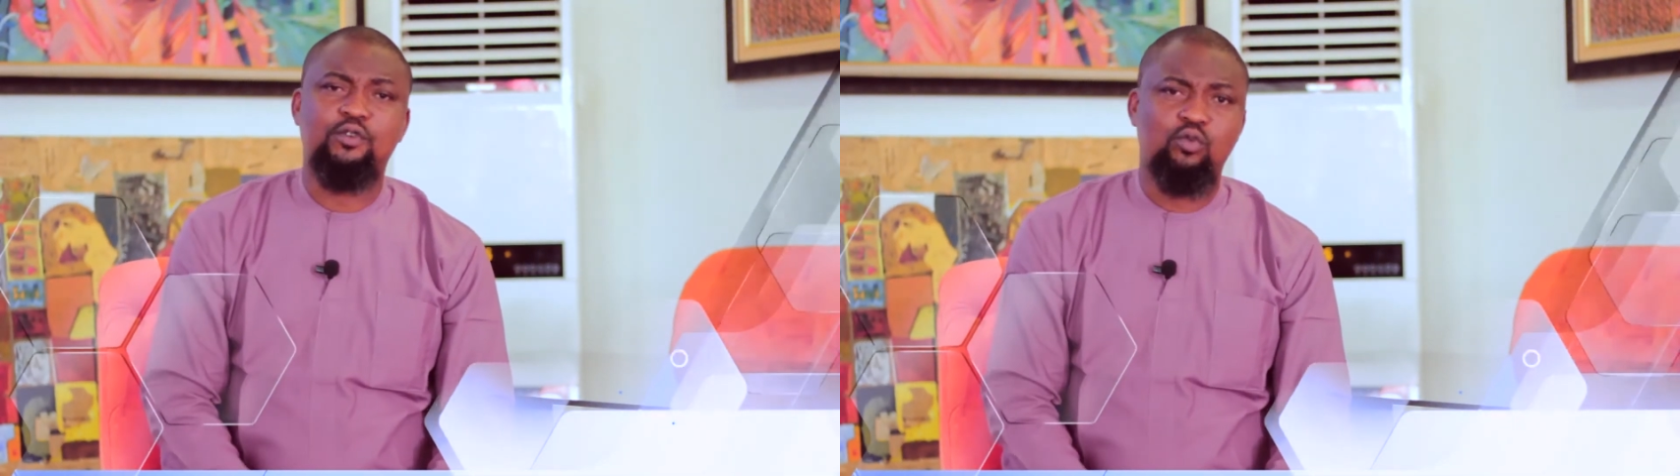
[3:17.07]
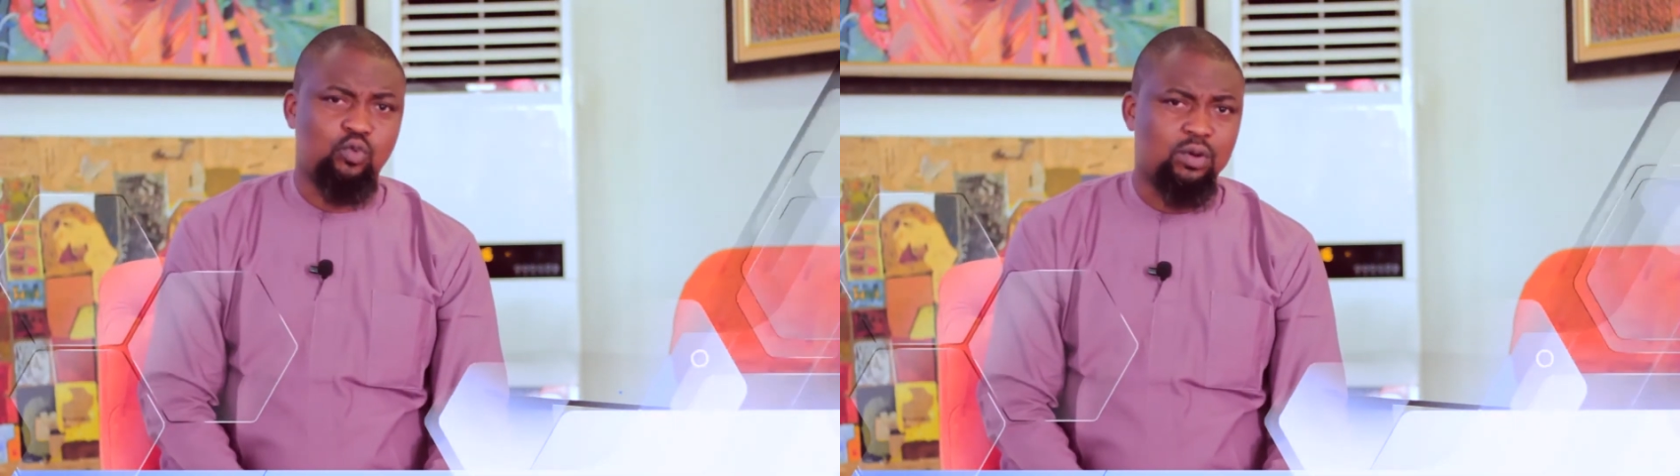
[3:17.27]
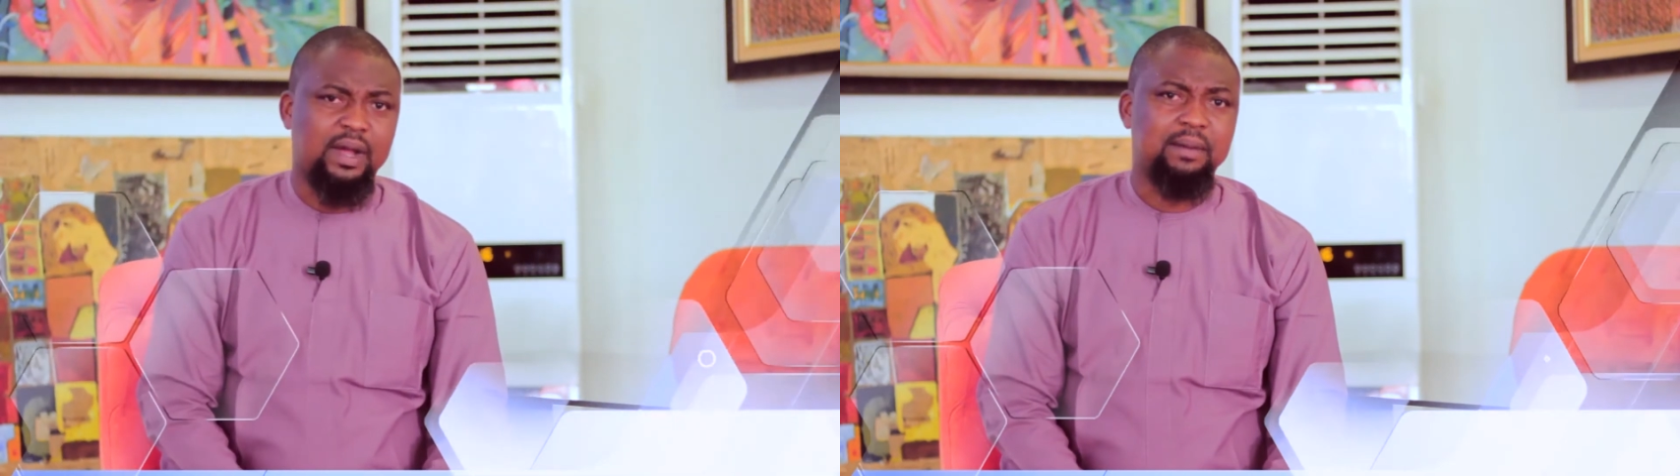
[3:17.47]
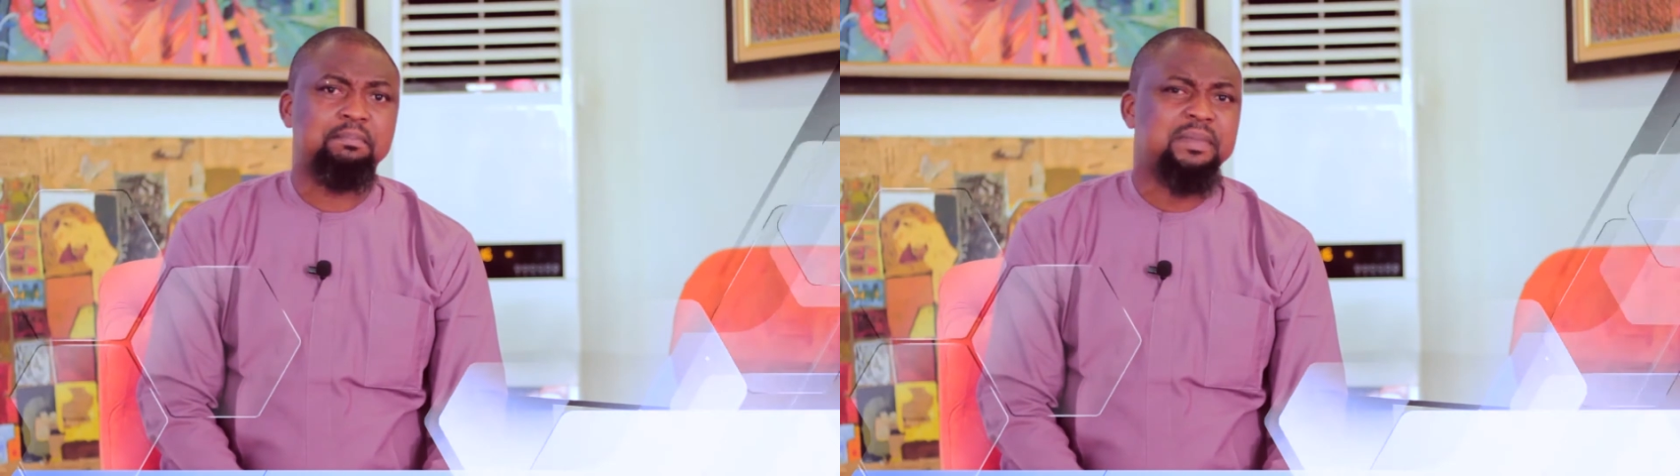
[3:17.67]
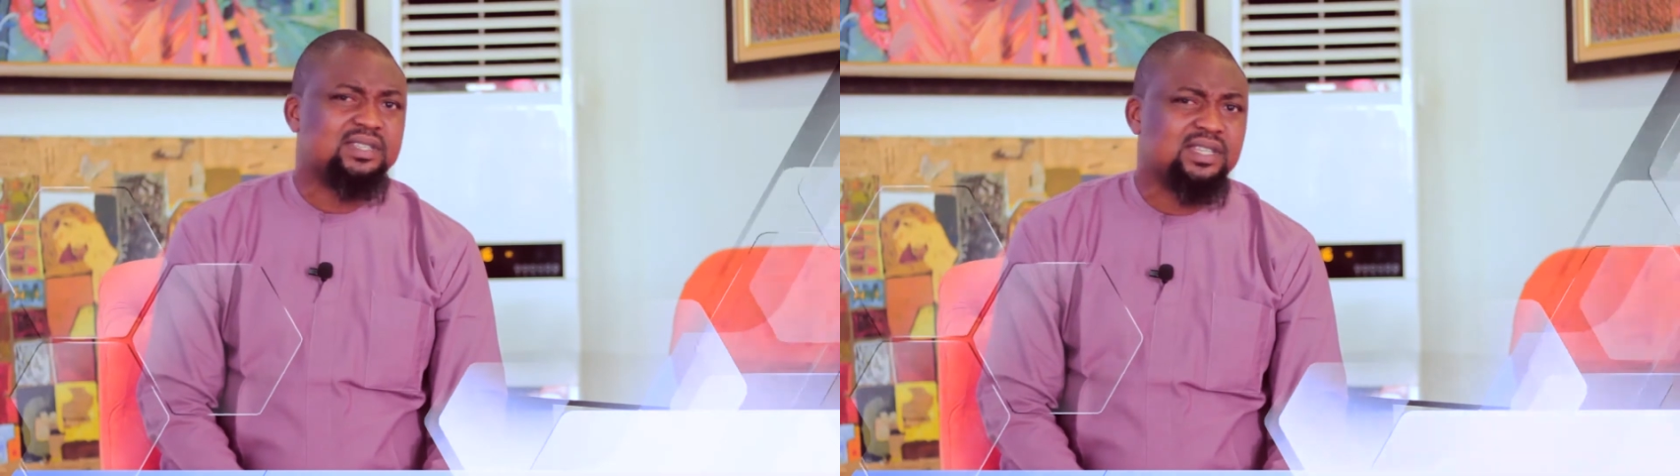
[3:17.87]

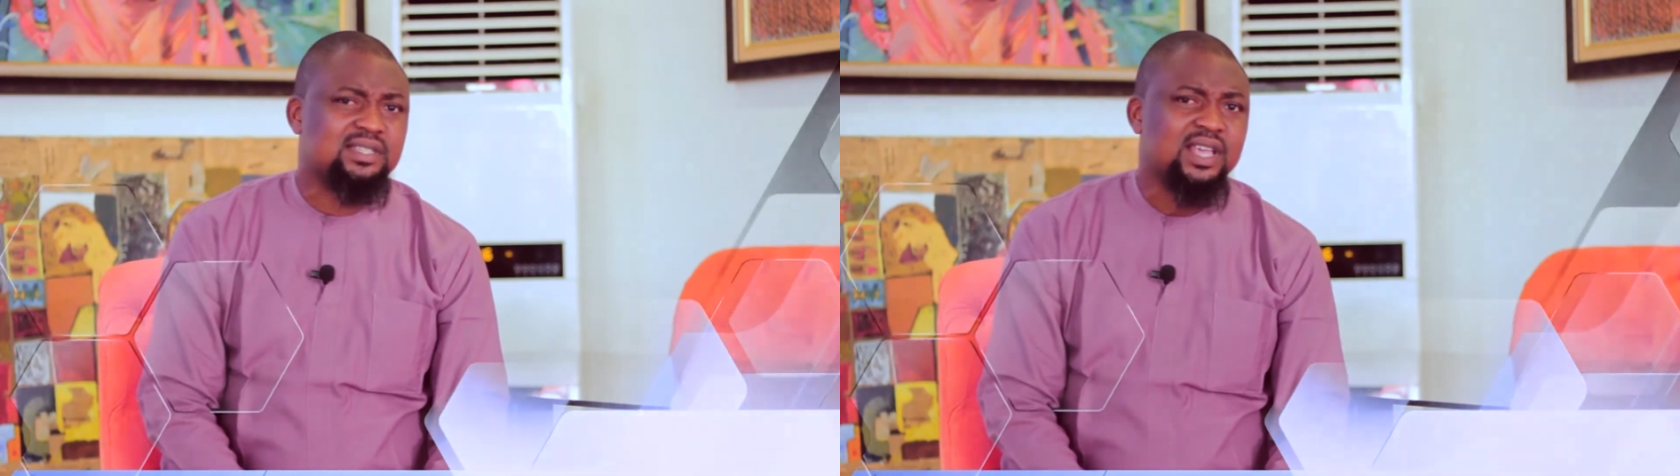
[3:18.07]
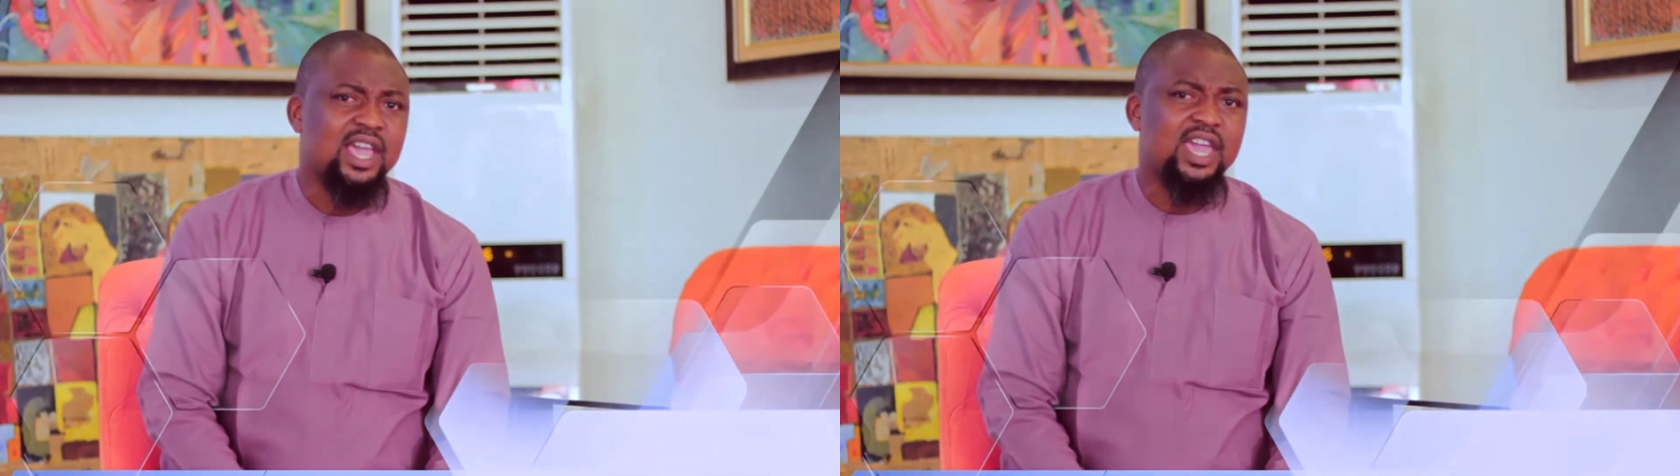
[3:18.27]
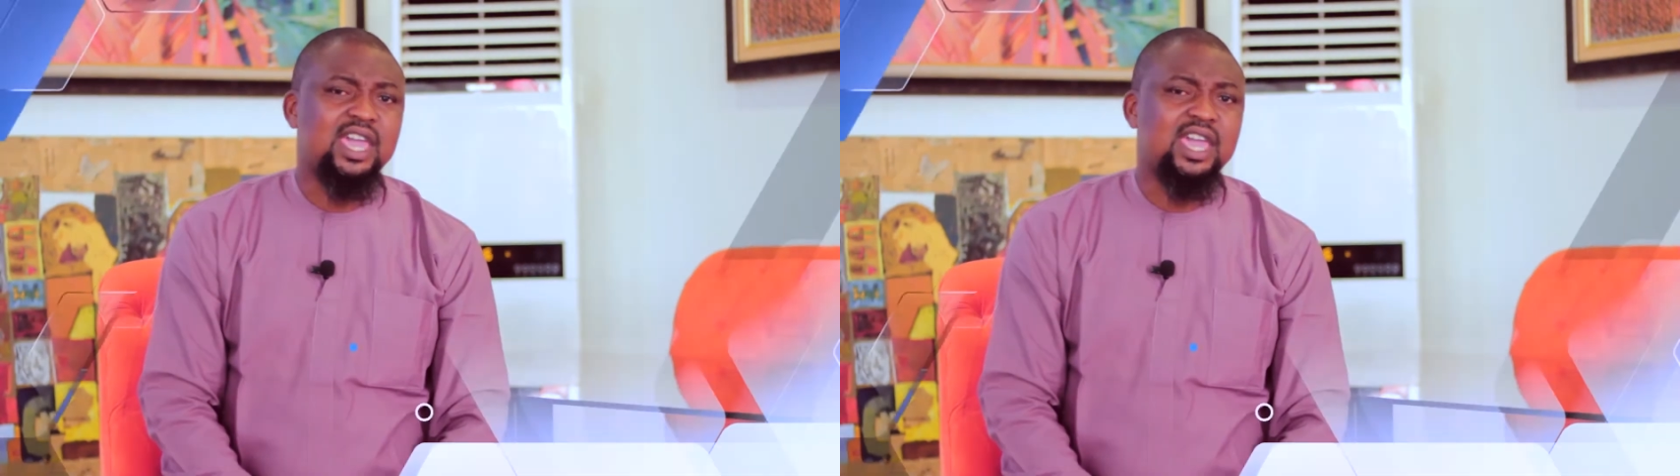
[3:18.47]
woman, Mrs.